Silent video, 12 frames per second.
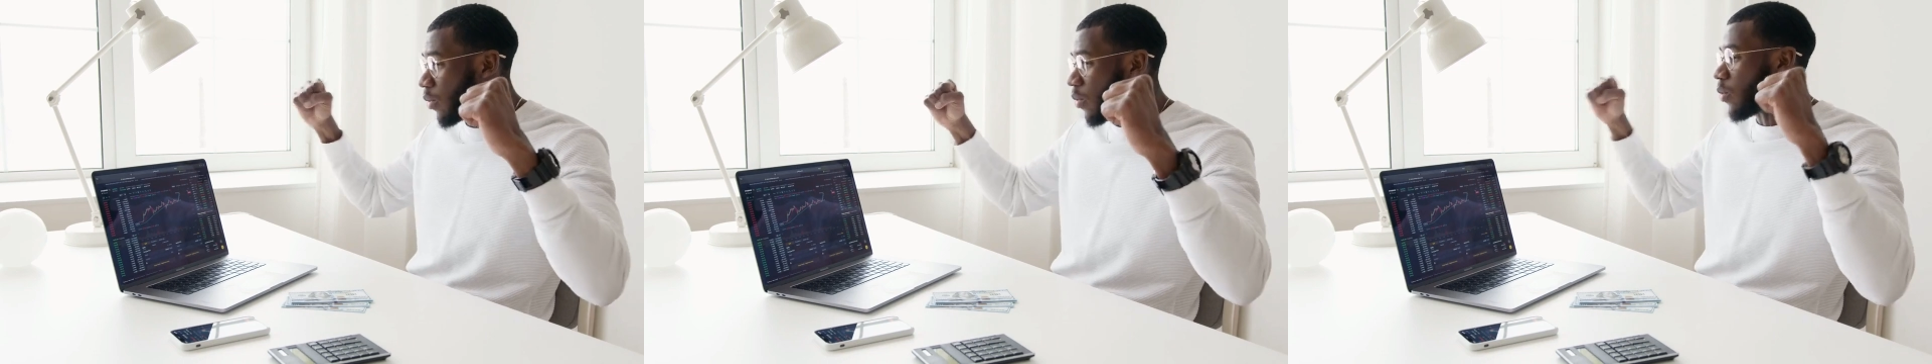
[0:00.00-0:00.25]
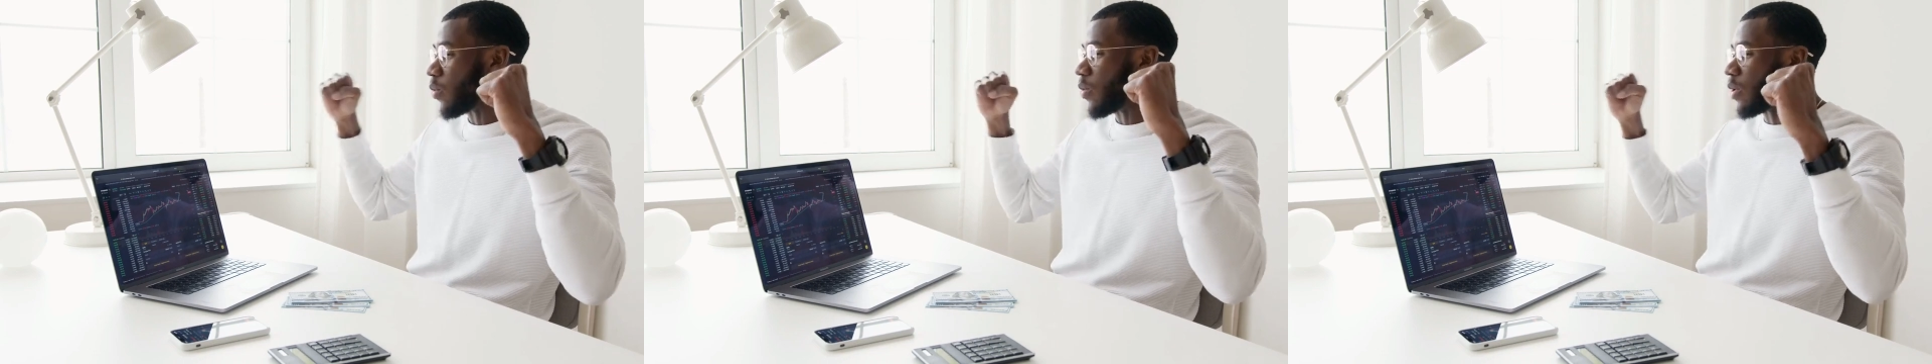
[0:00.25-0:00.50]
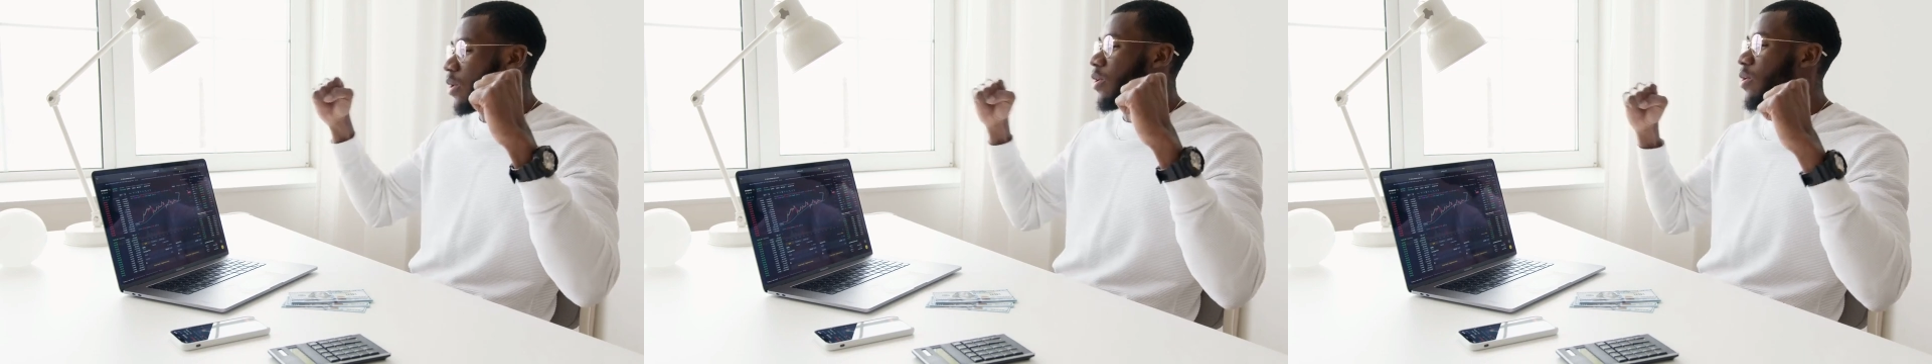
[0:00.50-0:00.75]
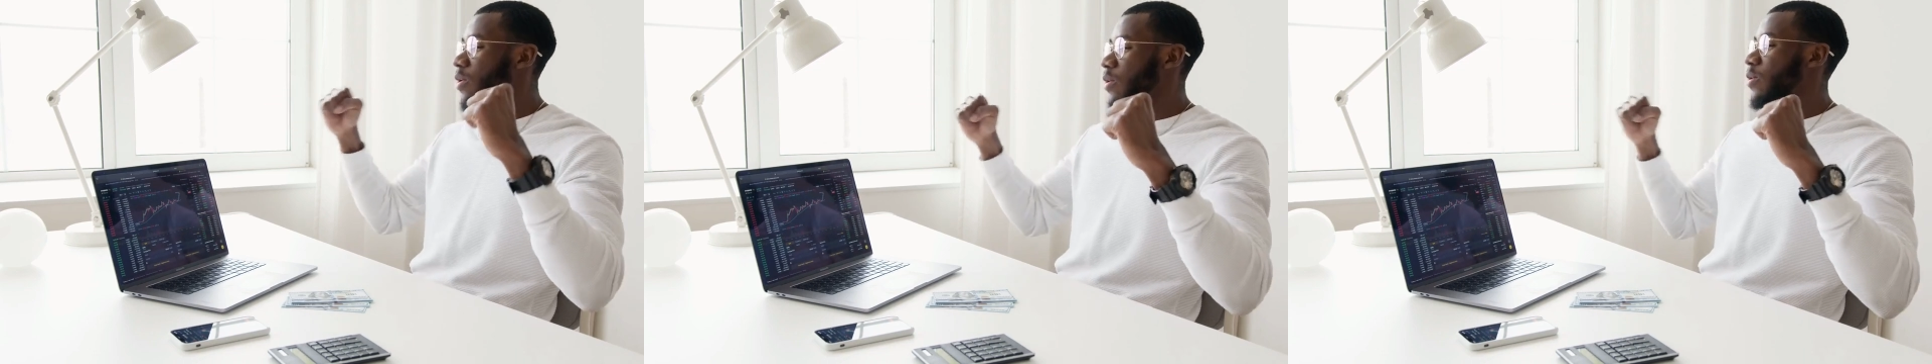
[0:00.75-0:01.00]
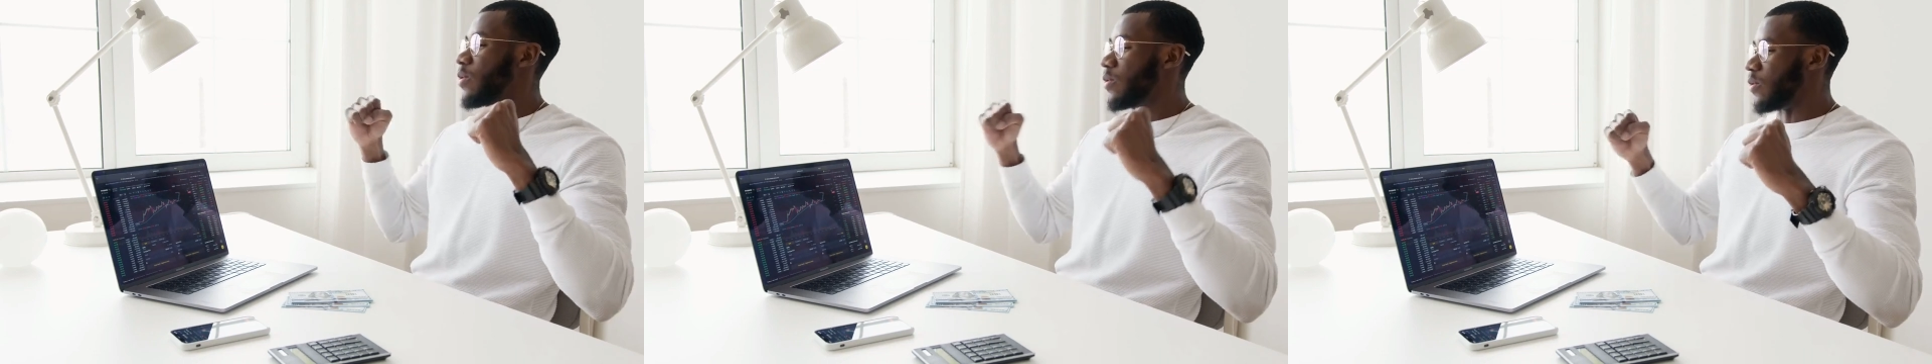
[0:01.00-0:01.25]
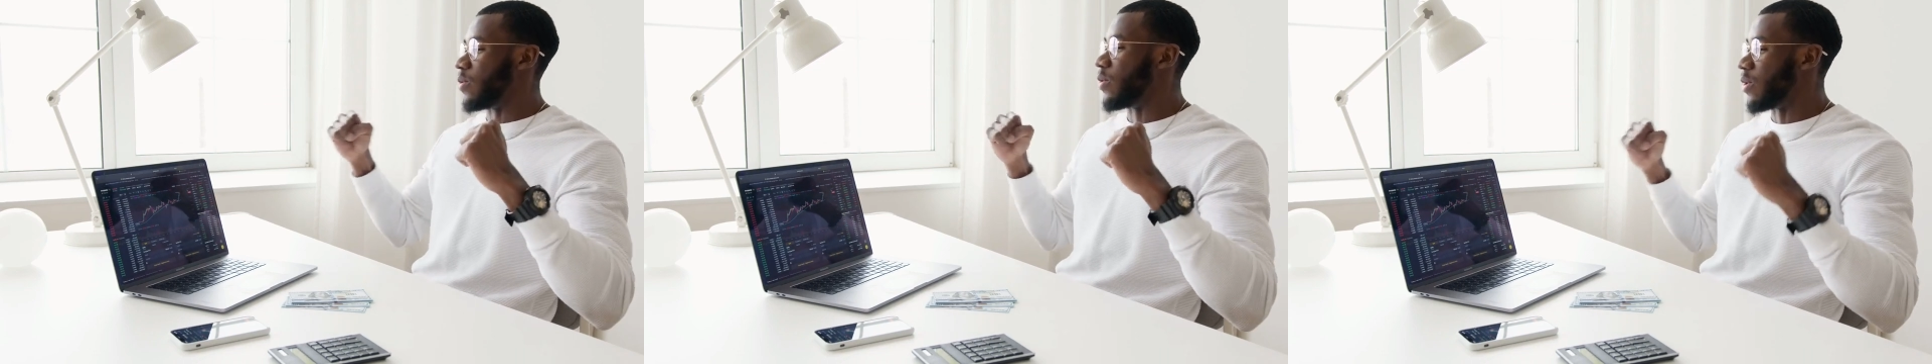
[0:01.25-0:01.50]
there in your
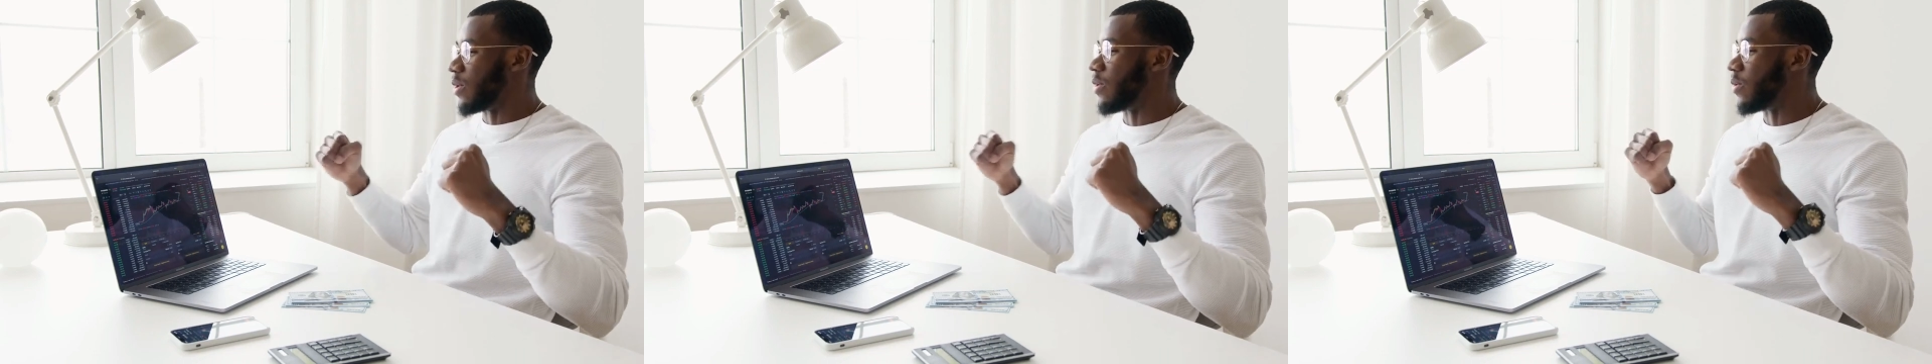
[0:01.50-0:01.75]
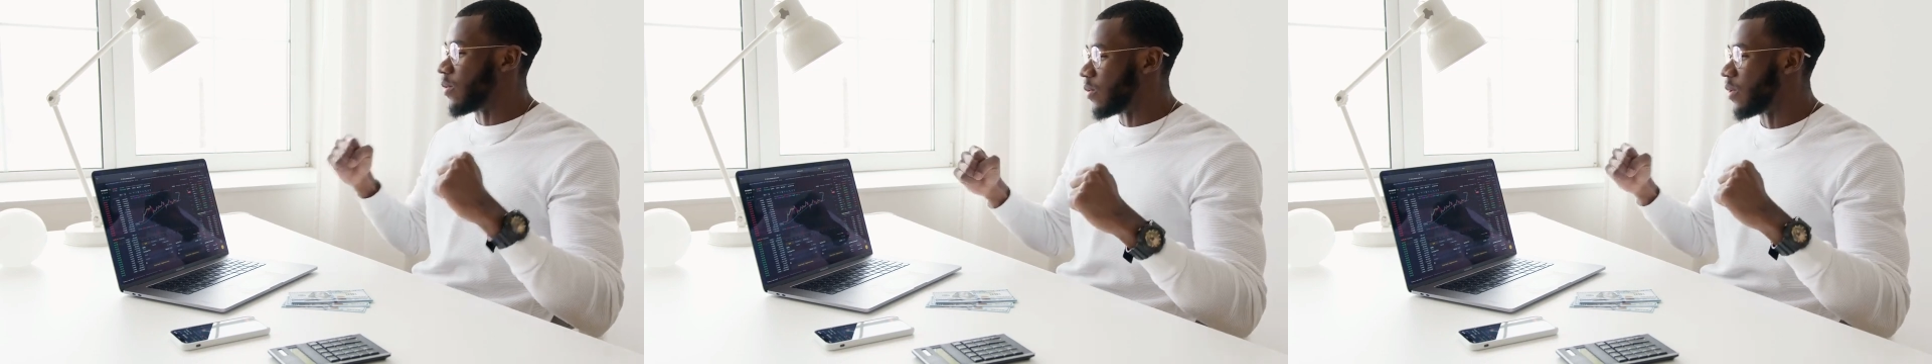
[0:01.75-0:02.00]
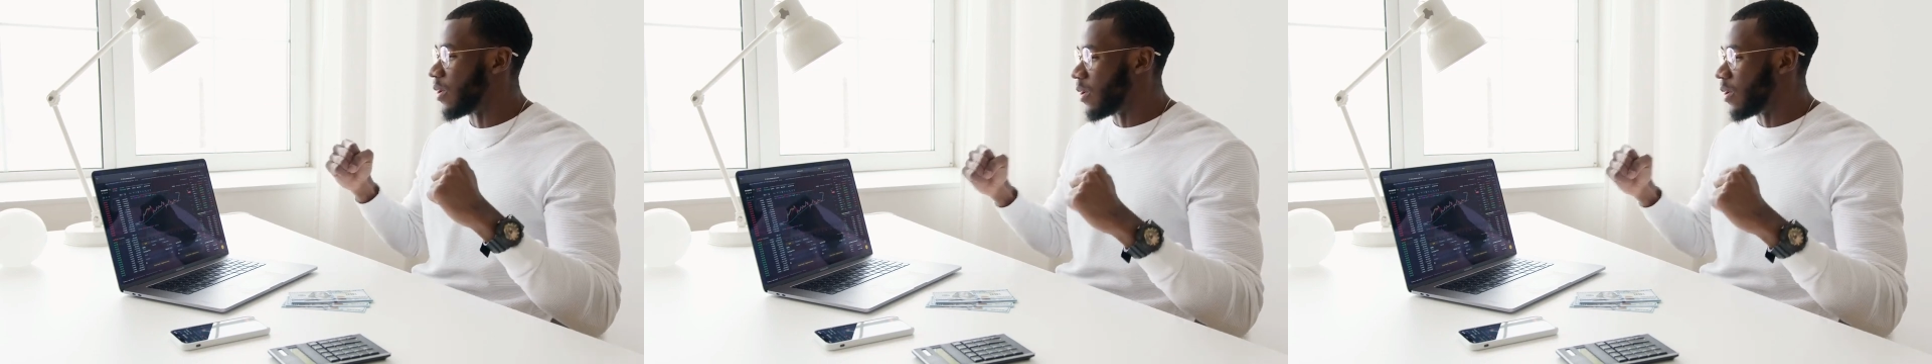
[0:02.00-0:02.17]
deathbed, wondering